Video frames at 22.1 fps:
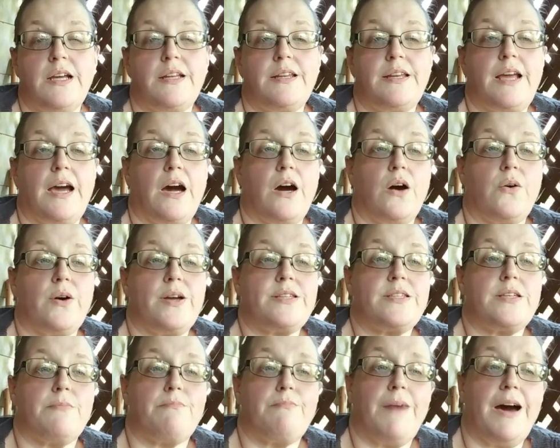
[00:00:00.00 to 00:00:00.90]
Now, is
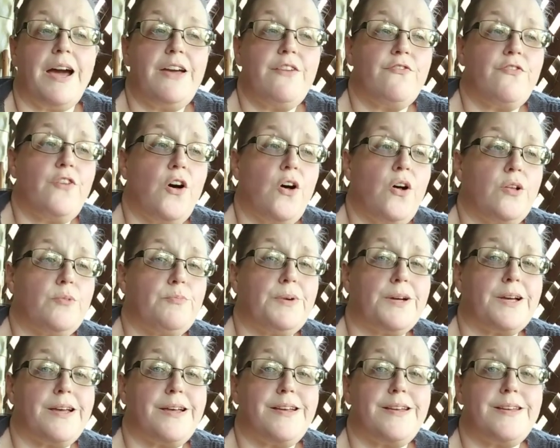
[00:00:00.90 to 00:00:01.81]
it my fault
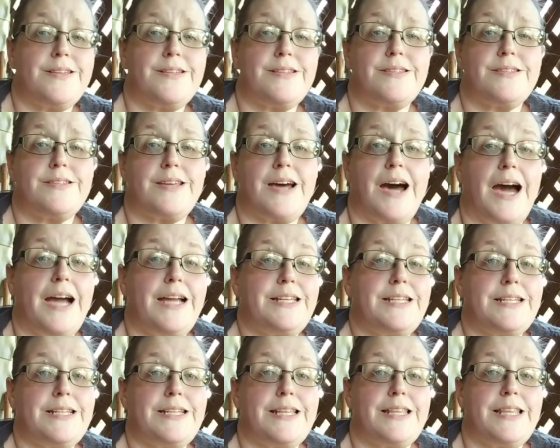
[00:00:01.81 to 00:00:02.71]
because I
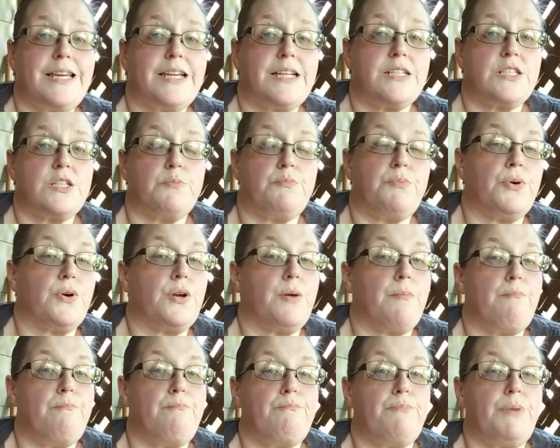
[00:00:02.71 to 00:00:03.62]
didn't think to put a
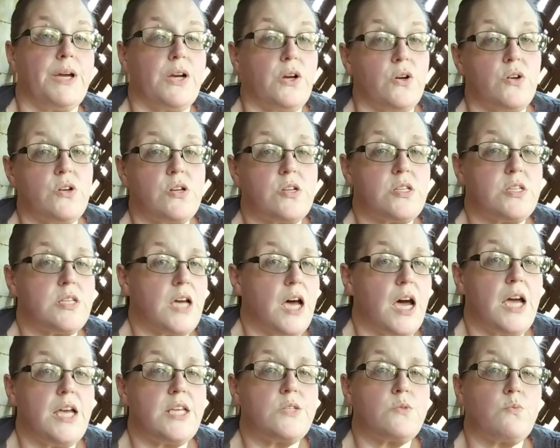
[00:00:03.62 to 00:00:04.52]
bigger
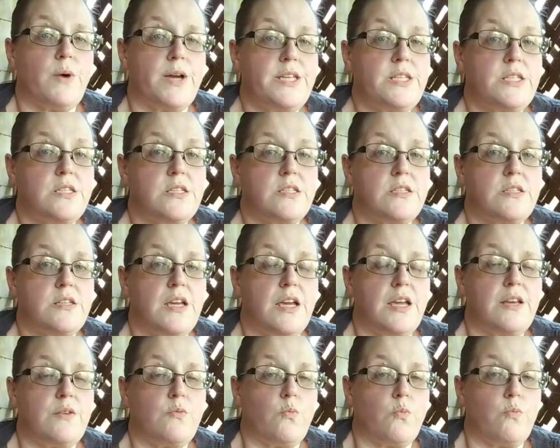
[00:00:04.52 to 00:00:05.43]
size waist
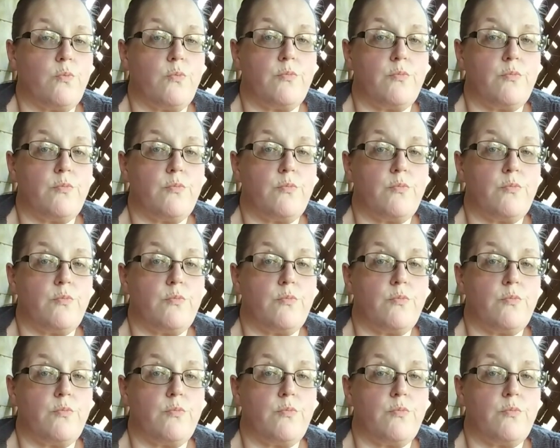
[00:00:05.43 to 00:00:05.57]
in